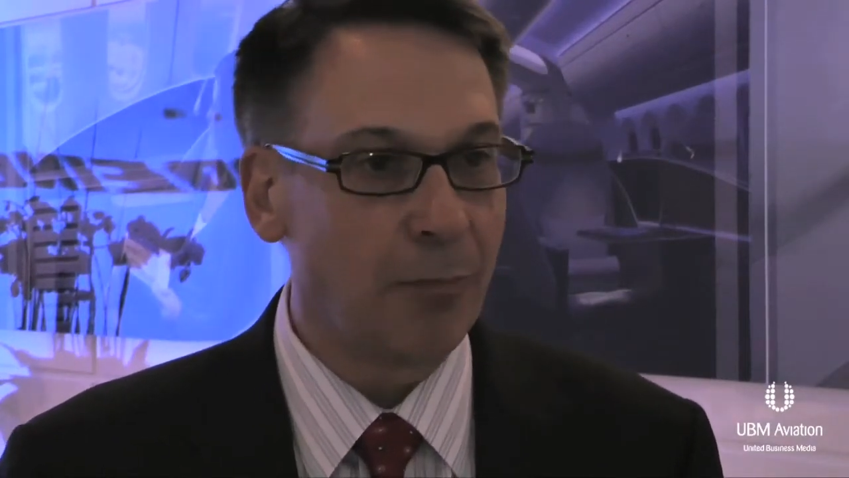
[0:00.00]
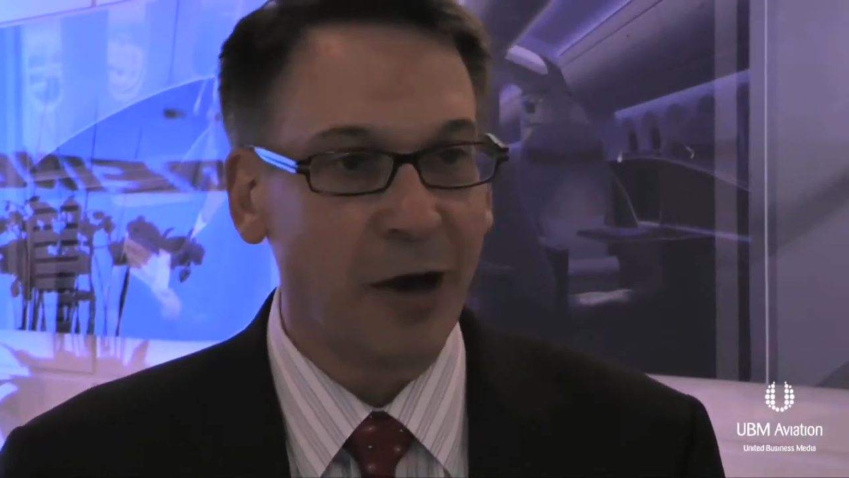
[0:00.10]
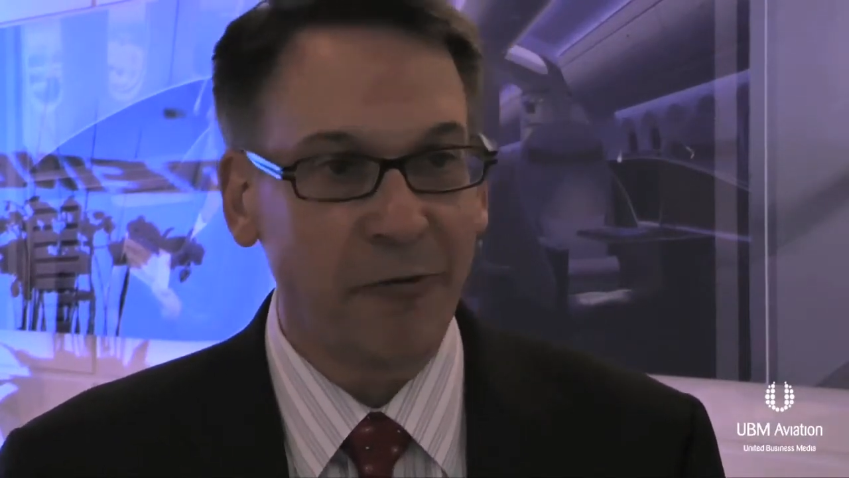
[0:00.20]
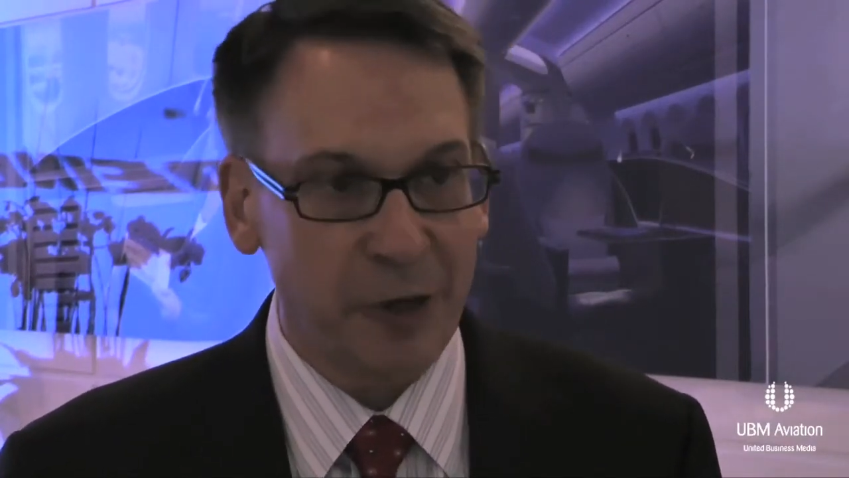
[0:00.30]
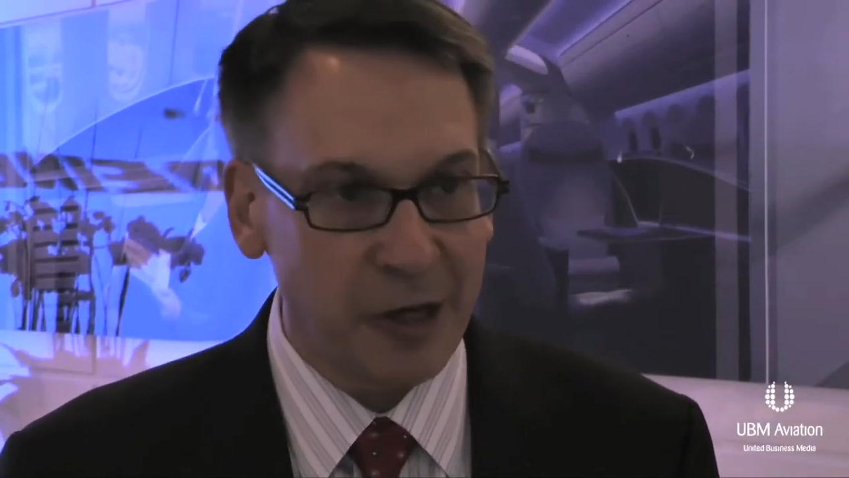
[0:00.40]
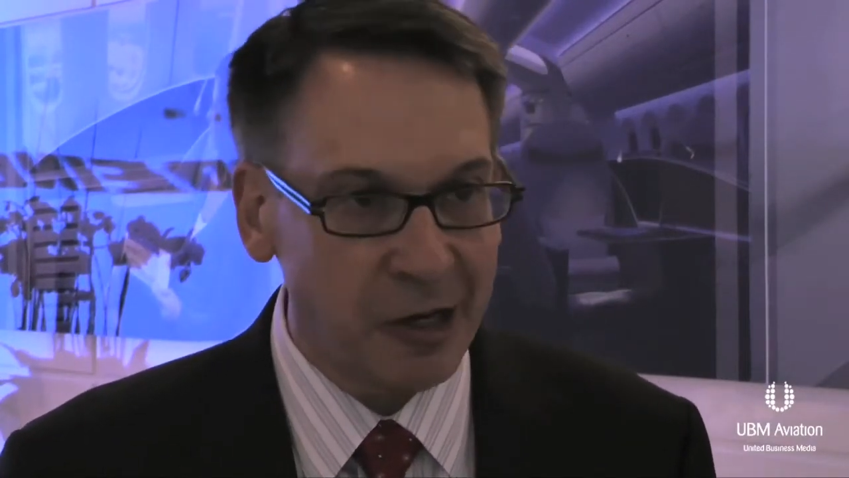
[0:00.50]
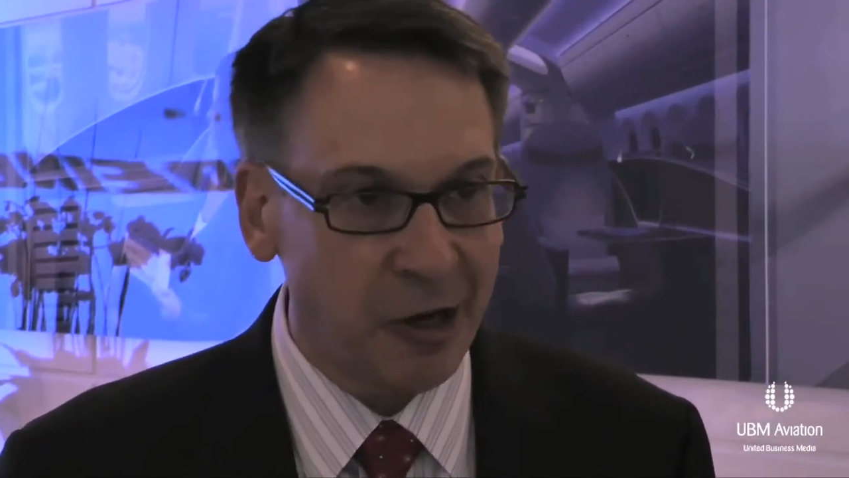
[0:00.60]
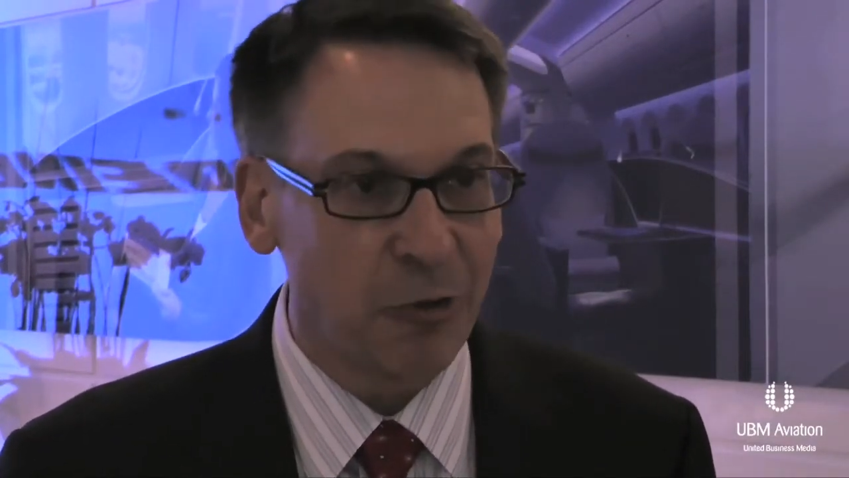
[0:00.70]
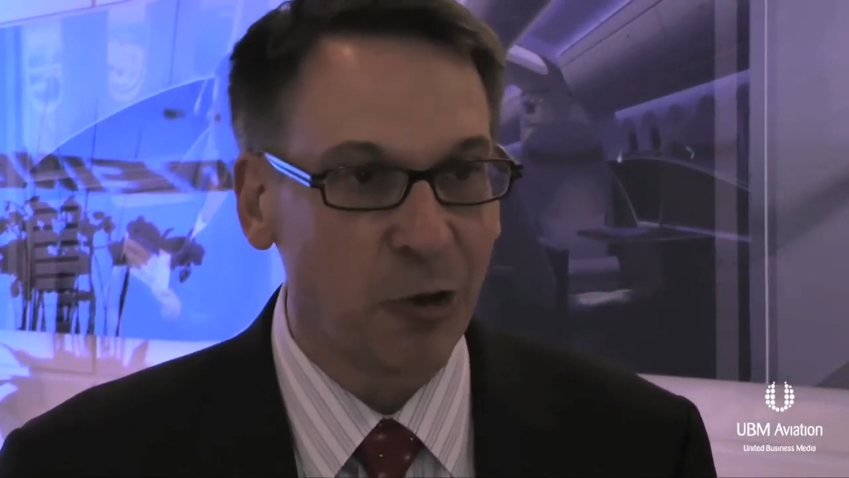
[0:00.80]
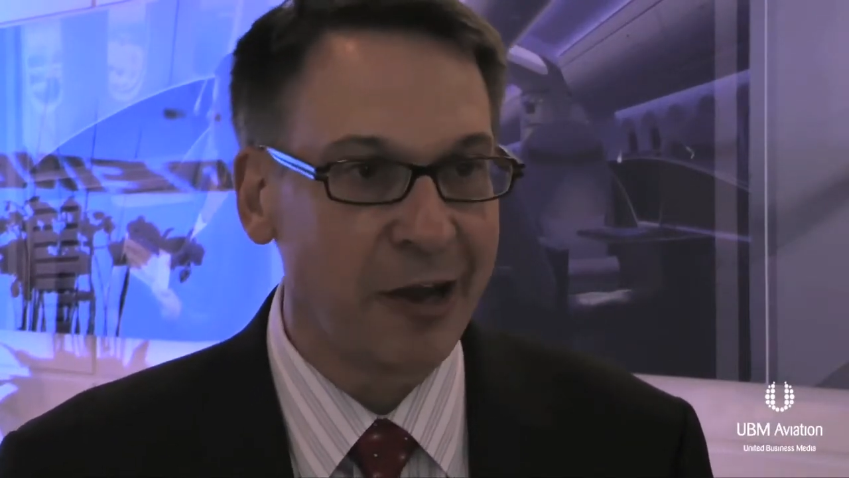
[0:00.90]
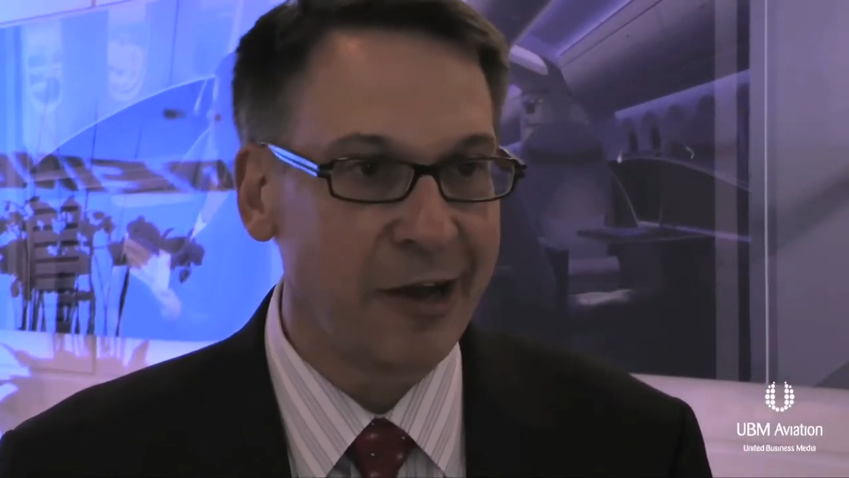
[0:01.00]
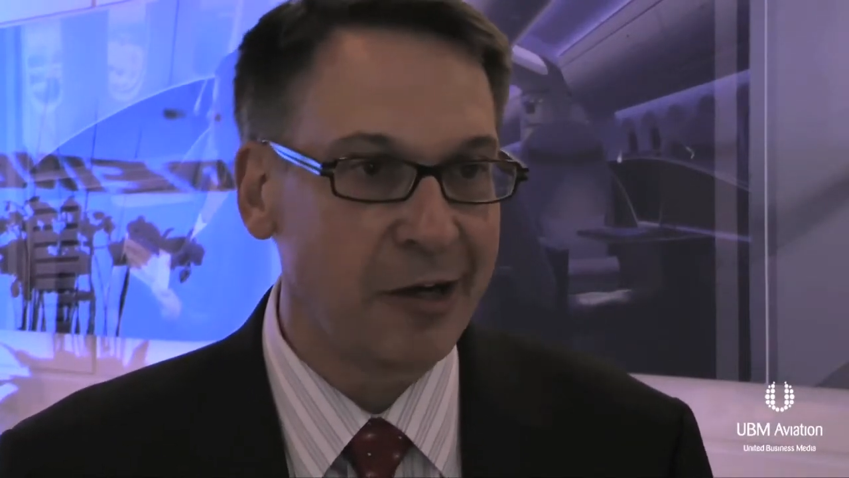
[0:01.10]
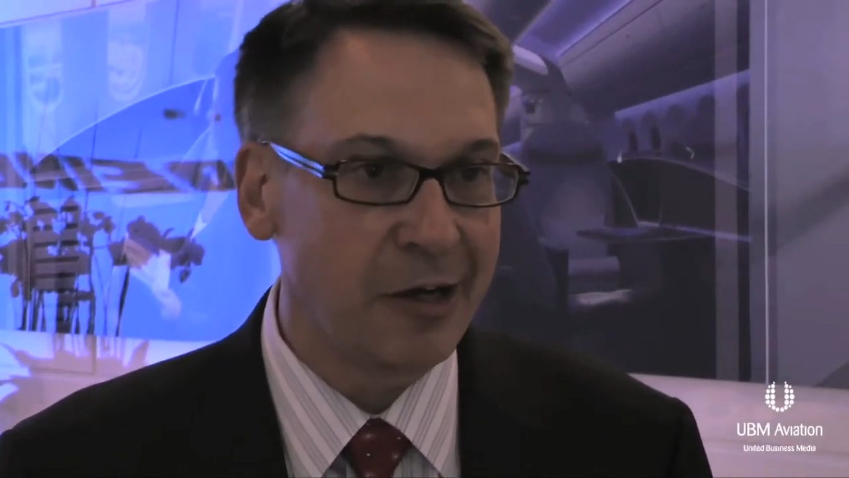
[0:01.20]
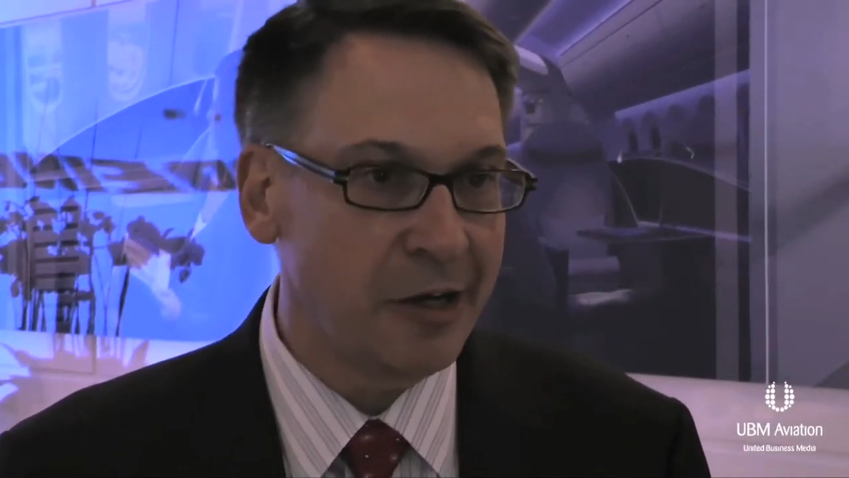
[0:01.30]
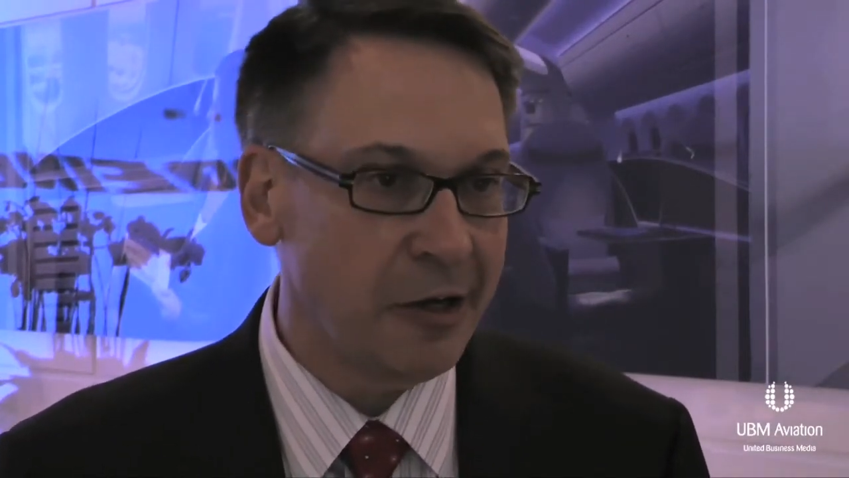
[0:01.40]
buffeting of the
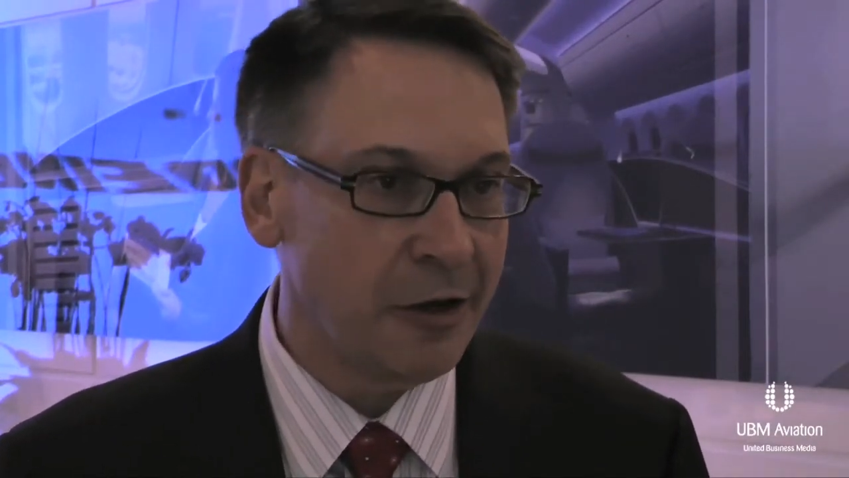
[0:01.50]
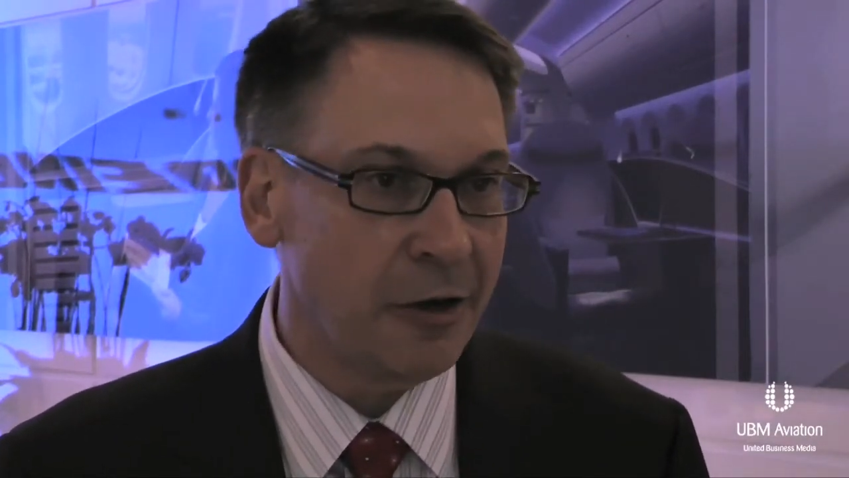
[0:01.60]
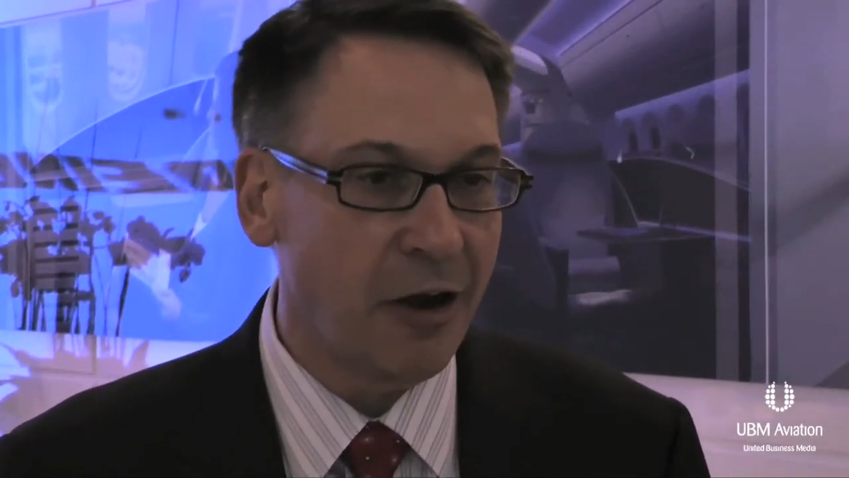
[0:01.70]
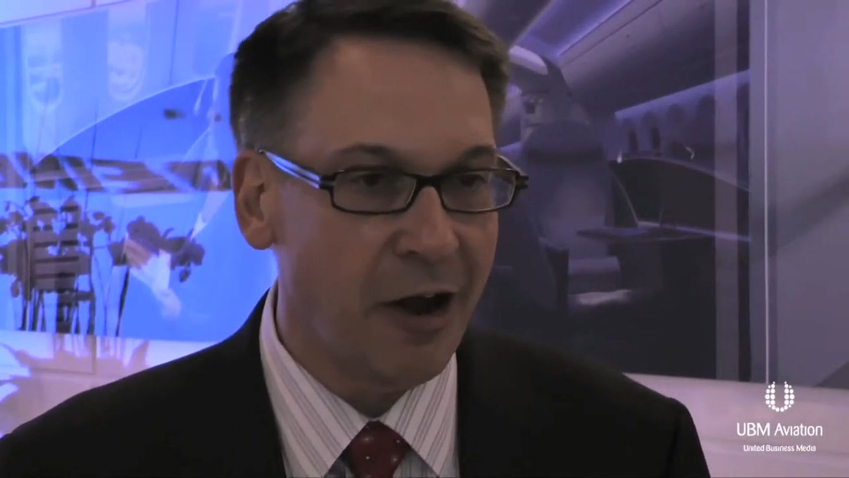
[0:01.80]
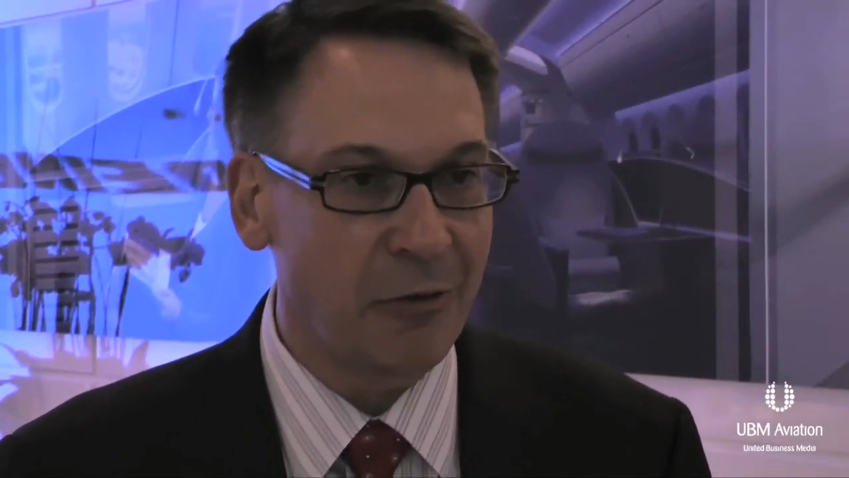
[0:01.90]
landing gear